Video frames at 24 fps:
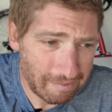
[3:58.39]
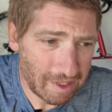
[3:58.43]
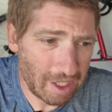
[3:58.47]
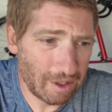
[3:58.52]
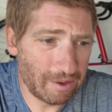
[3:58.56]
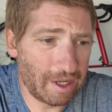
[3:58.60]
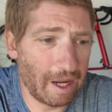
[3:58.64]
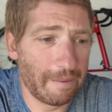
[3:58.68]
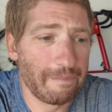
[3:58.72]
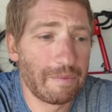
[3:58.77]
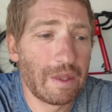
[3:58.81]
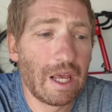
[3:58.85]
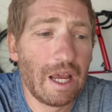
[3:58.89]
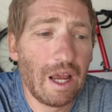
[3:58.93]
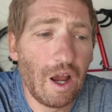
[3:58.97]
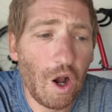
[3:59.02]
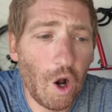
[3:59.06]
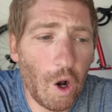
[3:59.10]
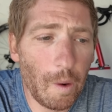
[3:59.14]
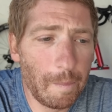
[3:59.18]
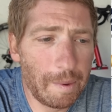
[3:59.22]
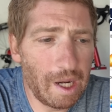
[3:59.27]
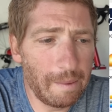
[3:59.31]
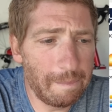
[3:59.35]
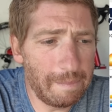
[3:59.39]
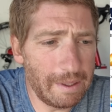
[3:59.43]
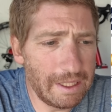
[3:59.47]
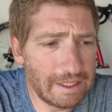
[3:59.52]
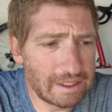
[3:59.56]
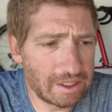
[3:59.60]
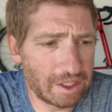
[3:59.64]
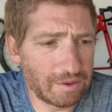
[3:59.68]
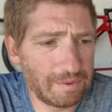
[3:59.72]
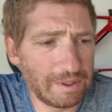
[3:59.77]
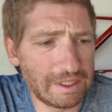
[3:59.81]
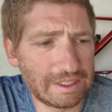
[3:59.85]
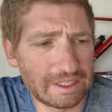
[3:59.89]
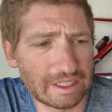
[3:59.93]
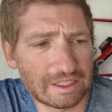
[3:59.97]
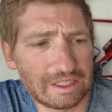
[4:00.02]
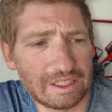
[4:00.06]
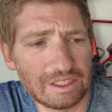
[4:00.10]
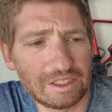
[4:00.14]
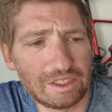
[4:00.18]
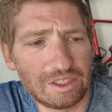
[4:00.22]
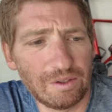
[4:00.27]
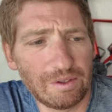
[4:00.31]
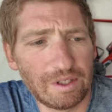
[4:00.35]
Okay, open up Insta360
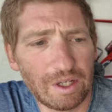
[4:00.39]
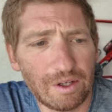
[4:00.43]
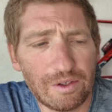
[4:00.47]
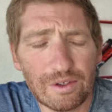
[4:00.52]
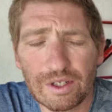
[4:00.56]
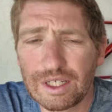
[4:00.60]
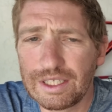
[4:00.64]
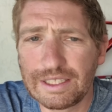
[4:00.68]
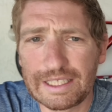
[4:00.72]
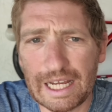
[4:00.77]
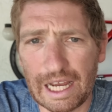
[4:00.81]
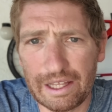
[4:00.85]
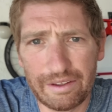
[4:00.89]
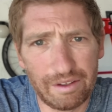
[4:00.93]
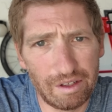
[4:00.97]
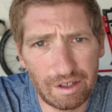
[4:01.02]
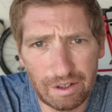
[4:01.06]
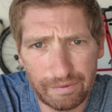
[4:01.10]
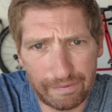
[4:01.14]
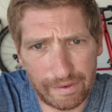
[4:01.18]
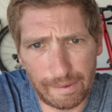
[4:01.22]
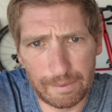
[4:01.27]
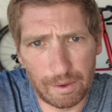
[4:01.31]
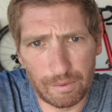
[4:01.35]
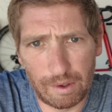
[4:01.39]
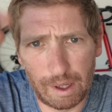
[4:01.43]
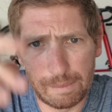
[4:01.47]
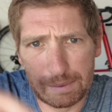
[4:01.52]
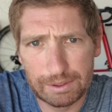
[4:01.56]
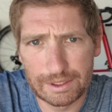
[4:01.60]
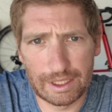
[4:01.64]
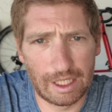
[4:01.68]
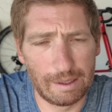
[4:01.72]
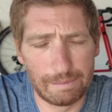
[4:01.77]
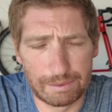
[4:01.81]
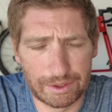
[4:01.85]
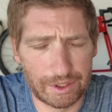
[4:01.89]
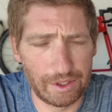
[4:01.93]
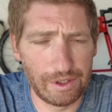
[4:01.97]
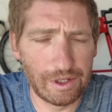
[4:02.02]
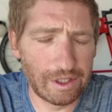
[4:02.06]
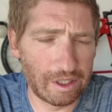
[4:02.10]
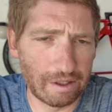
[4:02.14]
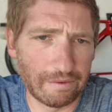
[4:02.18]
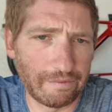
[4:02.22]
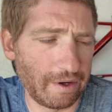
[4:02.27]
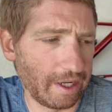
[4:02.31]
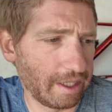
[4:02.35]
Studio. You can download it from their website. I'm sure you
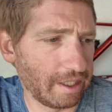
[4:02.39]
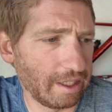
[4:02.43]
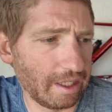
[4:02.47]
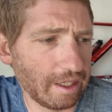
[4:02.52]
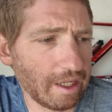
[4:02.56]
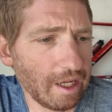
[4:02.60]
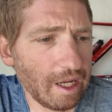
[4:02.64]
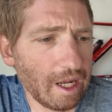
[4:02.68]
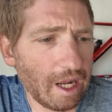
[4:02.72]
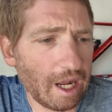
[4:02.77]
can find it.